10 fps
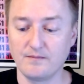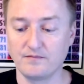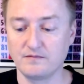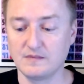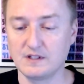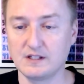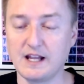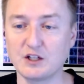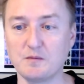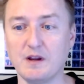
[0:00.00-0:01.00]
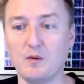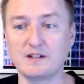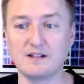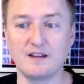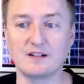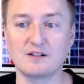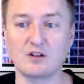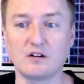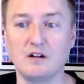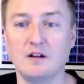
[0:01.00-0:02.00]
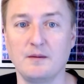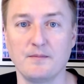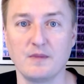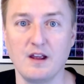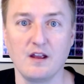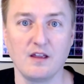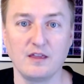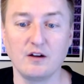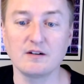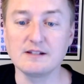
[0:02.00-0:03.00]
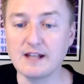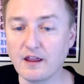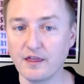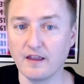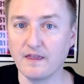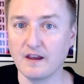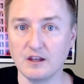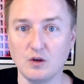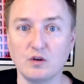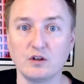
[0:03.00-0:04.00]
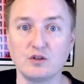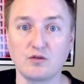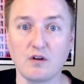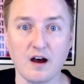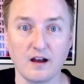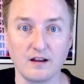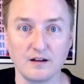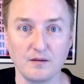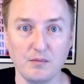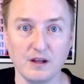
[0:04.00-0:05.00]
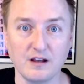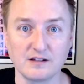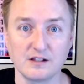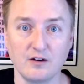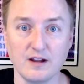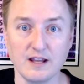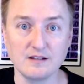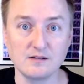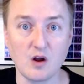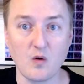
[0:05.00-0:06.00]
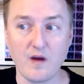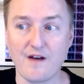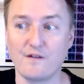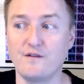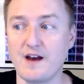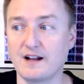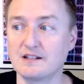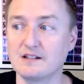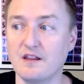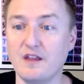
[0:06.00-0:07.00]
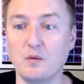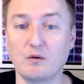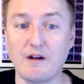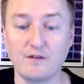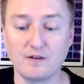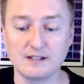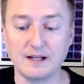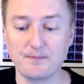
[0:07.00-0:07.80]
sketch me what's in this circle, there is nothing that you could draw because there is no f of x that we're referencing.